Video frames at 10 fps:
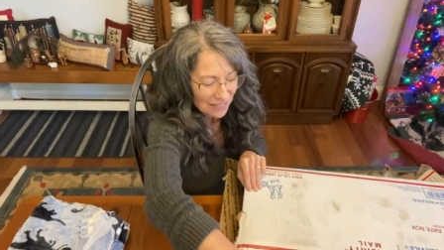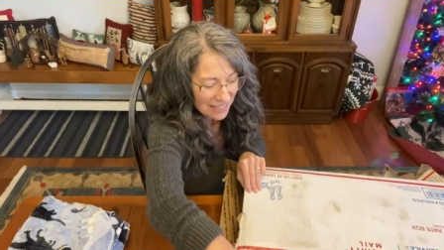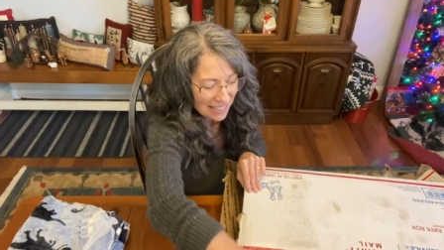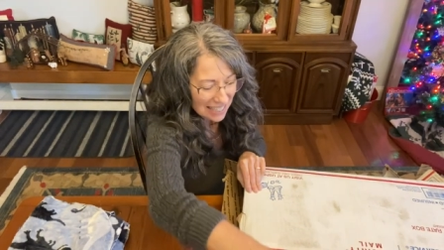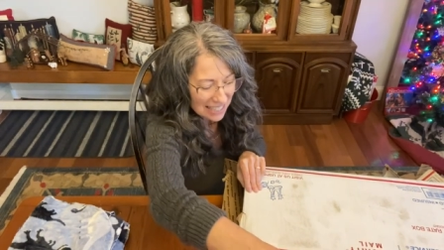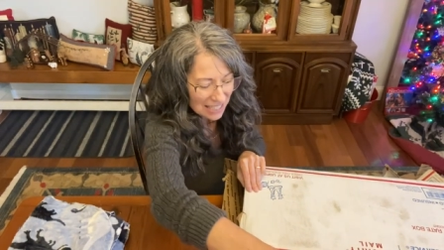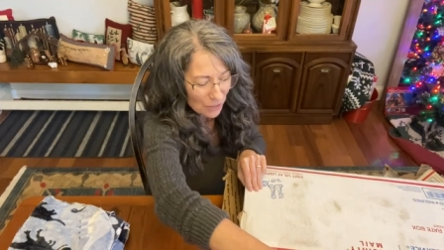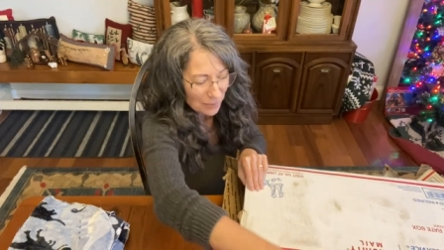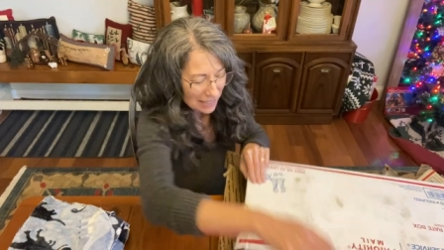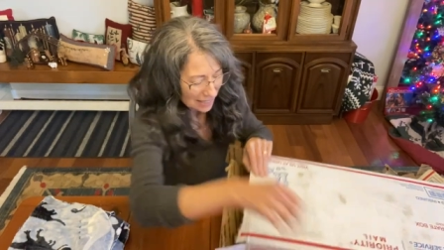because so
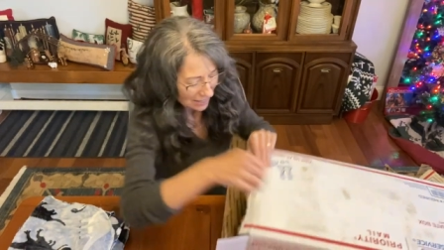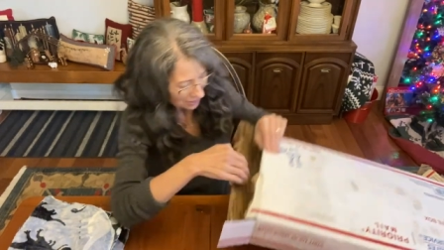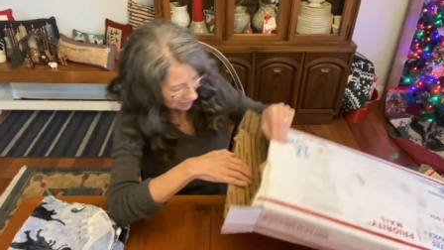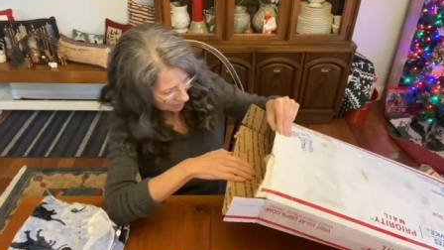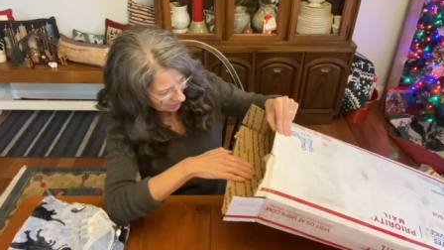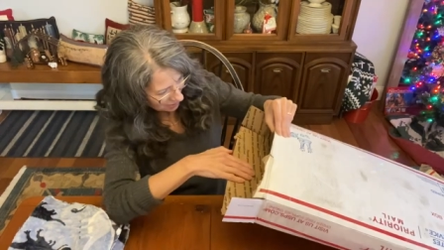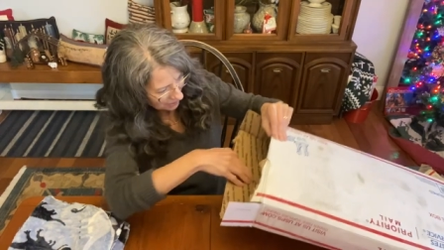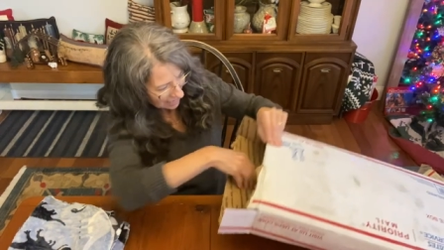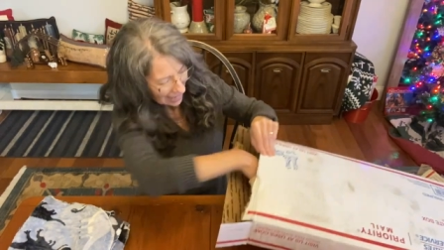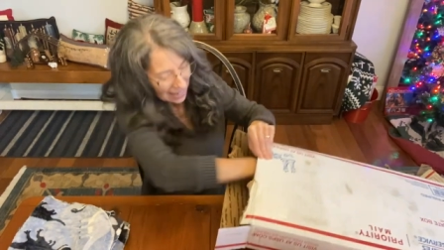many children
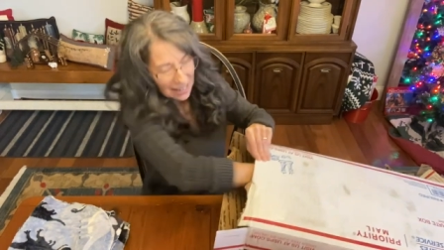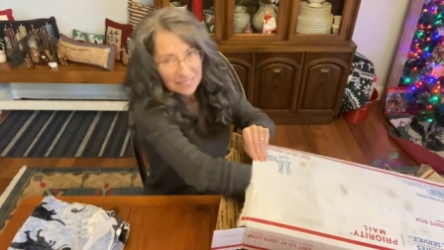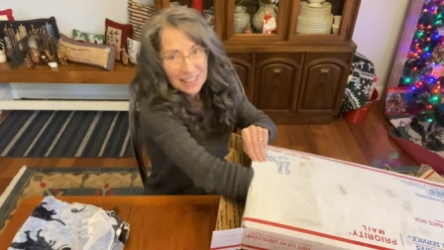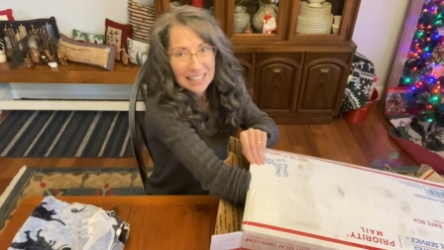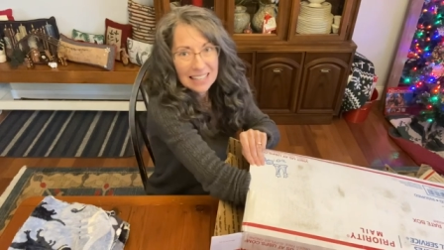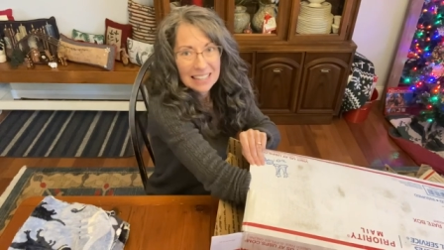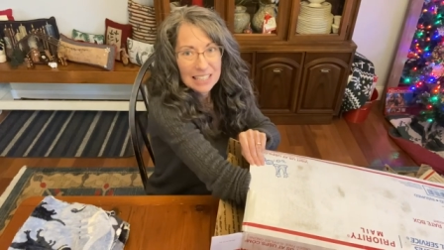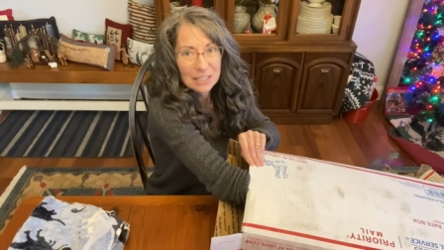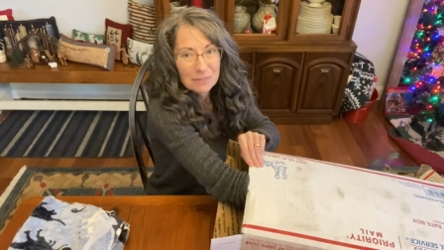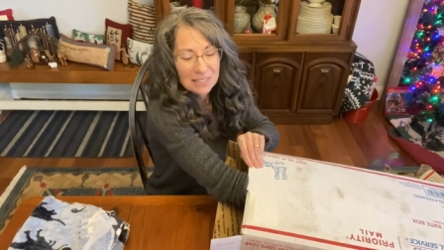don't have
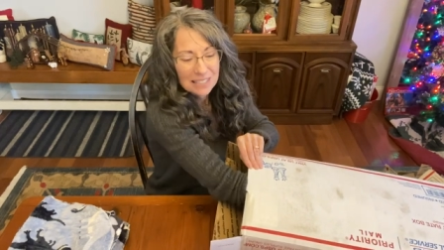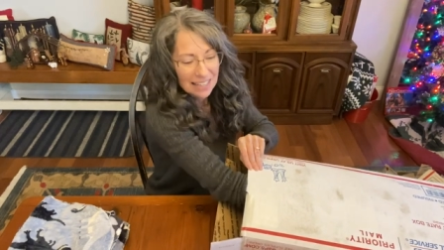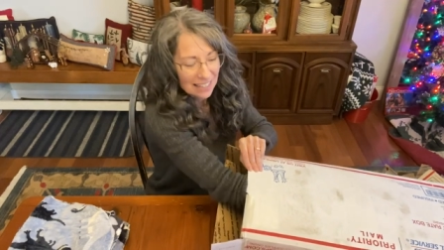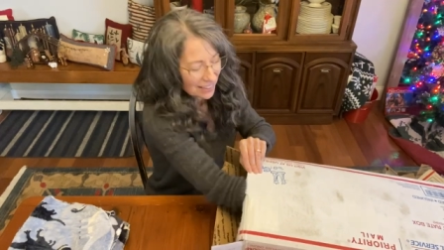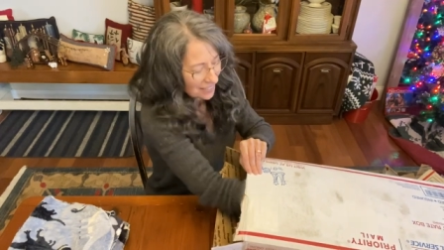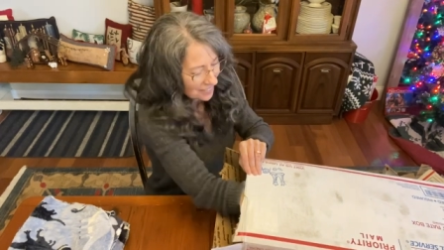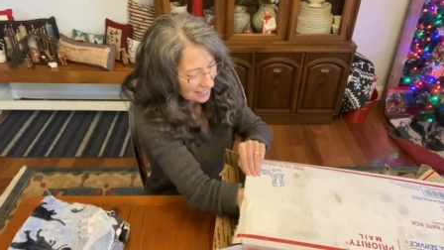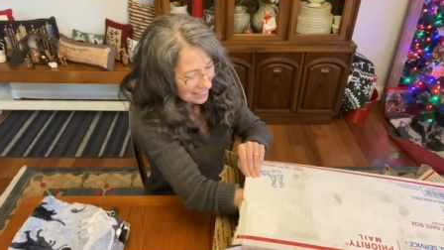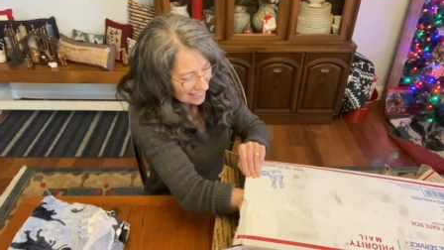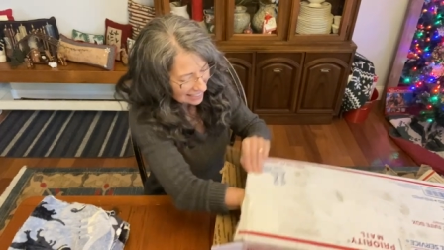anything to protect their
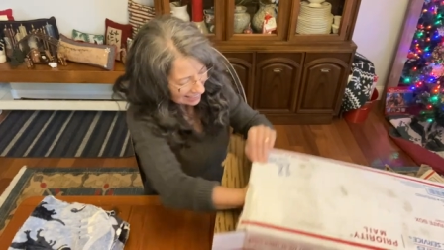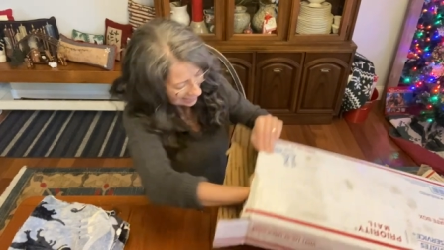feet.